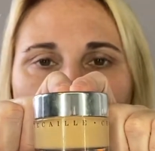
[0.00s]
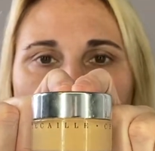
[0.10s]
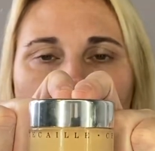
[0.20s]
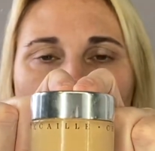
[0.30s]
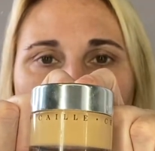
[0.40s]

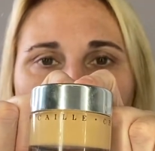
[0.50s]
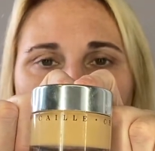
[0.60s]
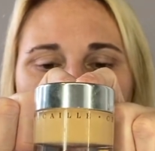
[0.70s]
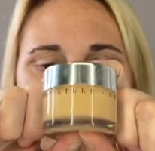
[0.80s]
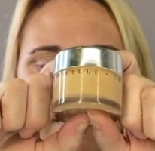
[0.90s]
multiple
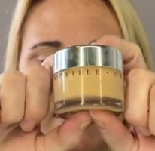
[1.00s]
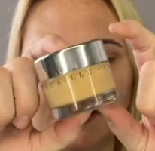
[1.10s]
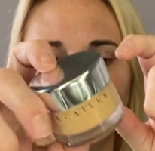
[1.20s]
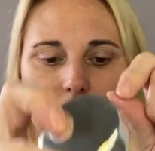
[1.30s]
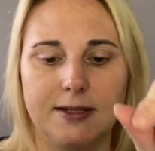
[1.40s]
times
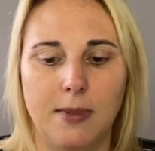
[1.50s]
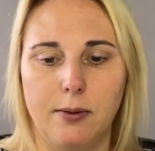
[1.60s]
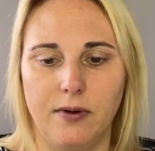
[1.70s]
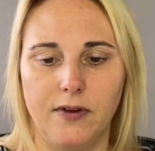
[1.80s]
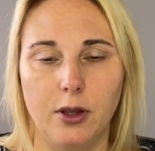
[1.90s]
since my
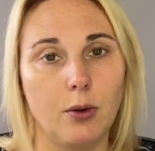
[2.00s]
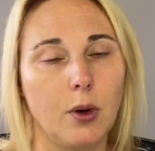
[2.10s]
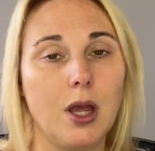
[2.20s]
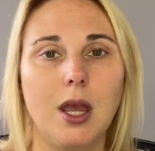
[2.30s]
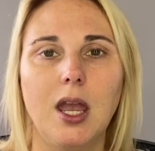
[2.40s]
review,
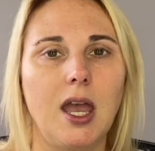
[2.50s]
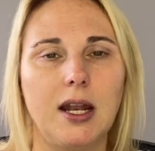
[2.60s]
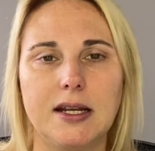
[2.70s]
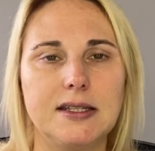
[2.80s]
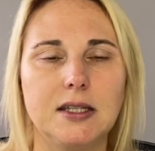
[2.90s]
and
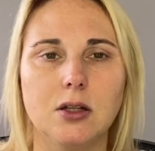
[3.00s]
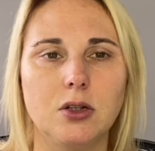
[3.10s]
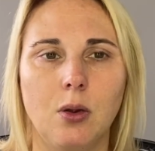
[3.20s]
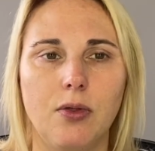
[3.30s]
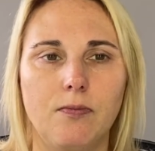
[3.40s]
I still
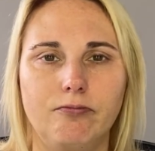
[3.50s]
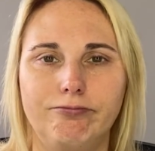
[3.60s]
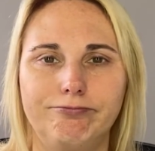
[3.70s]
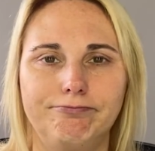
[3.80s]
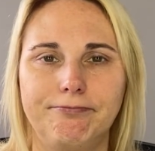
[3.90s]
don't,
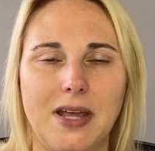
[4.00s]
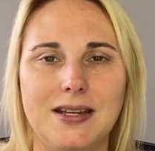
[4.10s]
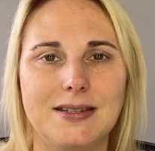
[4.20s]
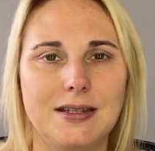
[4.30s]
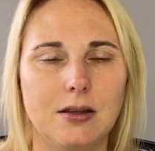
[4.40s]
I
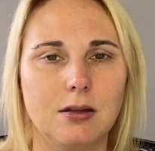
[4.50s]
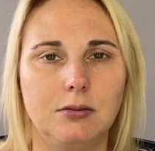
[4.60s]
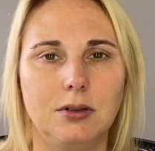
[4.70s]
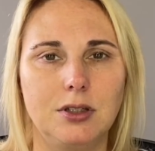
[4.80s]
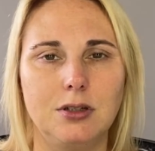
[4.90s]
still
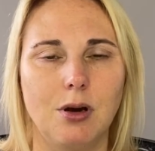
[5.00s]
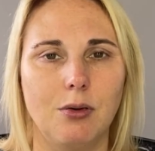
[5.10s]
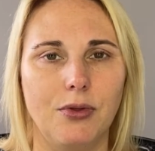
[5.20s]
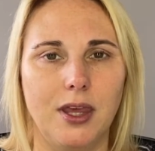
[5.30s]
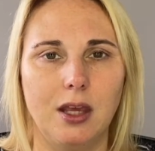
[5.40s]

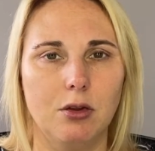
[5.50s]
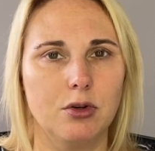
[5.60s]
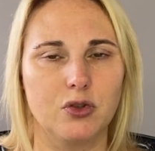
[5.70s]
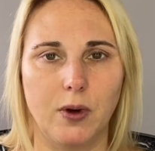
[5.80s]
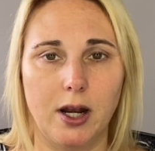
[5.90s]
don't think it
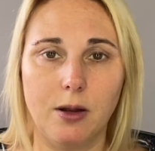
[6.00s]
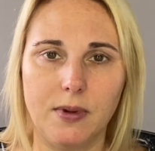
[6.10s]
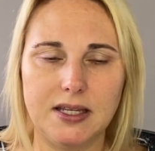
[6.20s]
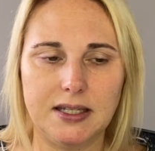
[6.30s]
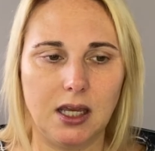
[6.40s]
looks right on my
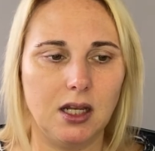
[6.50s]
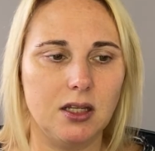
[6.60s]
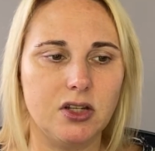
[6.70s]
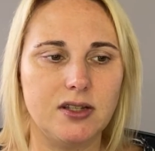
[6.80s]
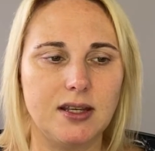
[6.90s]
skin. It
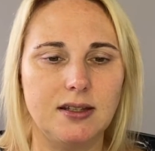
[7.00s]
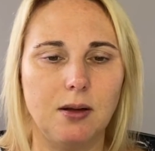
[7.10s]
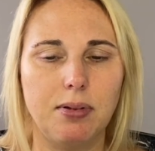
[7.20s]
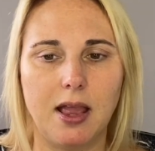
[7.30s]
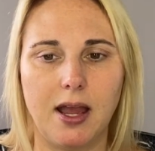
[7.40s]
just doesn't
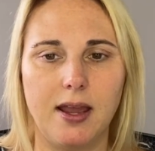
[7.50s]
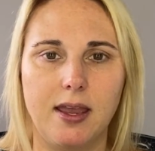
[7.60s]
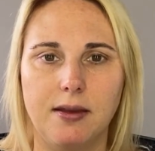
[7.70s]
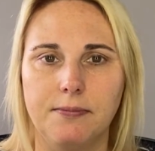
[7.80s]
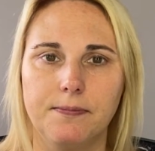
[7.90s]

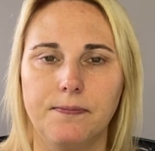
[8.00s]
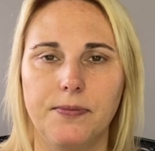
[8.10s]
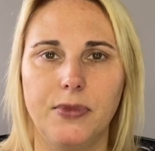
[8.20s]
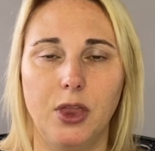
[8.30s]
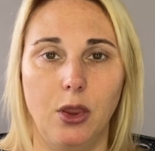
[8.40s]
apply
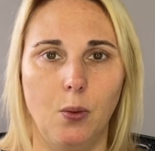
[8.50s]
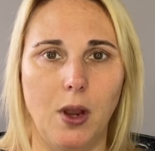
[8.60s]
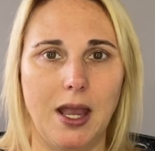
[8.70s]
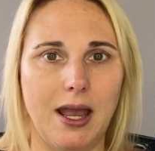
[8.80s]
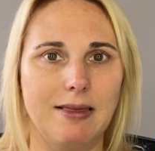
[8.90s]
the
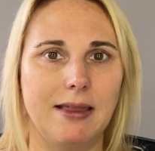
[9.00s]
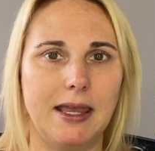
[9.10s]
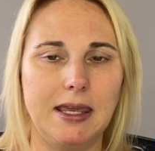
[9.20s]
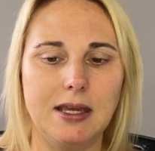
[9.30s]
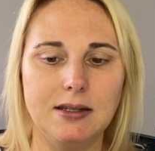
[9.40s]
way I
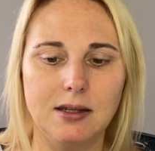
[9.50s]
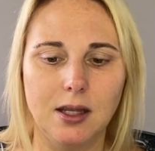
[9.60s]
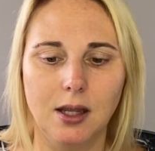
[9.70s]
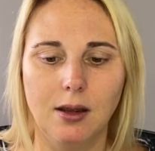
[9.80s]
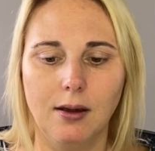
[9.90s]
like it.
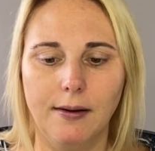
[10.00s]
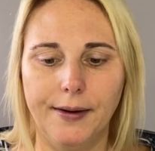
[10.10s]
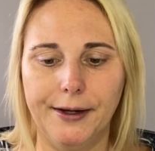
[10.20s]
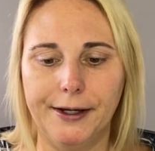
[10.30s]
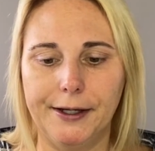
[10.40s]

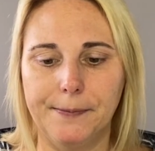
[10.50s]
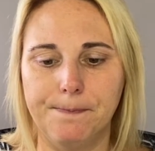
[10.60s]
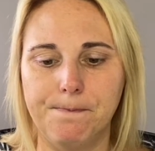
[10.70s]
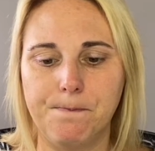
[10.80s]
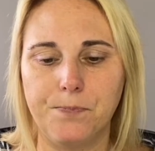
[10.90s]

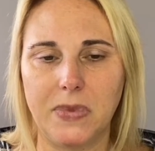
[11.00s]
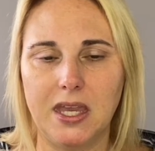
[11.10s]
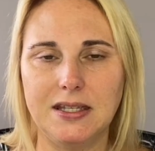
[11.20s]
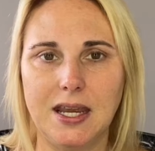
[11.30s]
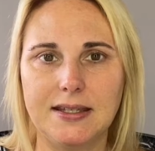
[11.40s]
Um,
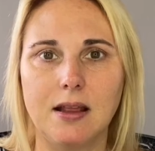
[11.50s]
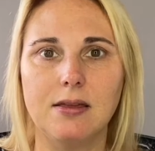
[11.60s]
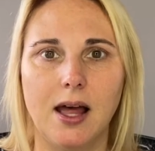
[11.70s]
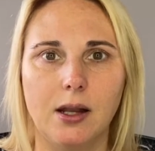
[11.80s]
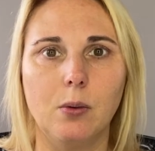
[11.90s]
it takes a
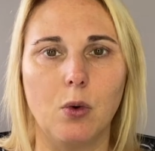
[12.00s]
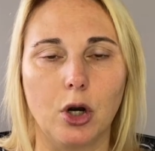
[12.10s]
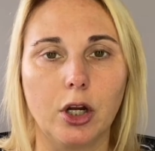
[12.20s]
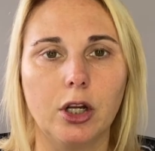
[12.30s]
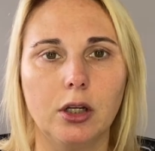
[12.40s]
lot of
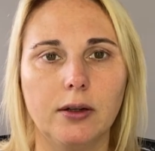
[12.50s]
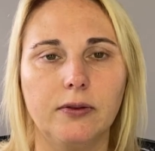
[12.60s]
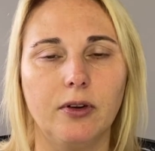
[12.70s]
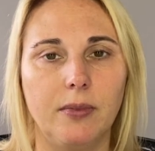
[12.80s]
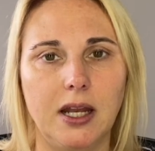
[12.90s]
work
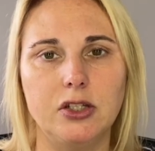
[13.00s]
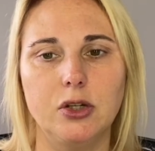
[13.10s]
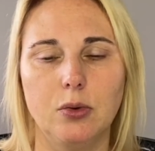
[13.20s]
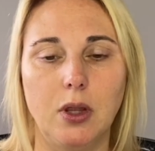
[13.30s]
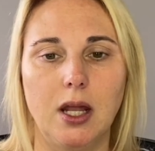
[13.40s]
for me
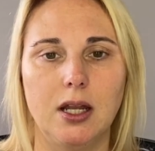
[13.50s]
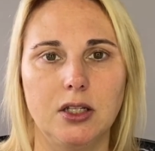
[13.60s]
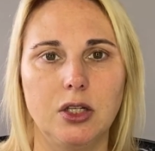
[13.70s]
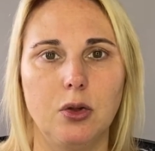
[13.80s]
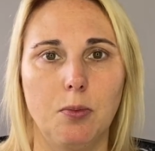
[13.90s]
to get it
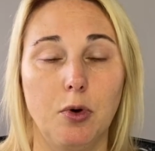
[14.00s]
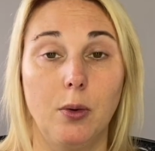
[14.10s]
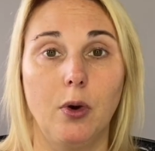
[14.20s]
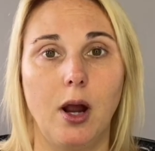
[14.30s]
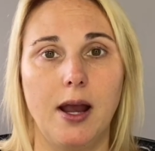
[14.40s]
to the point
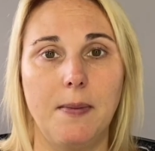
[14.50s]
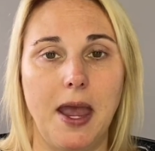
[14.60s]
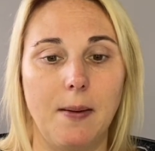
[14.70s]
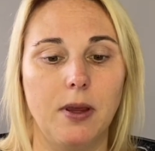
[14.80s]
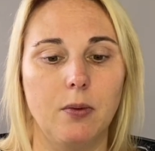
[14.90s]
where I'm
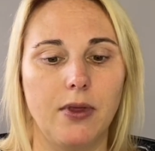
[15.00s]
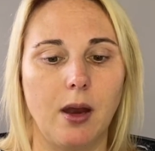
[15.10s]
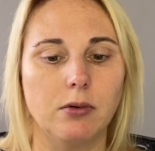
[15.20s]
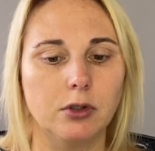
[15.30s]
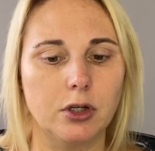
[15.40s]
happy with
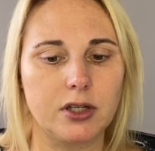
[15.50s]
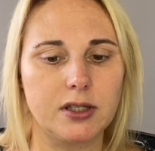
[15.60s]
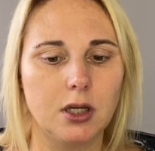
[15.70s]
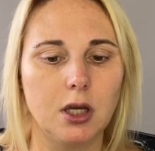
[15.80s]
how it looks.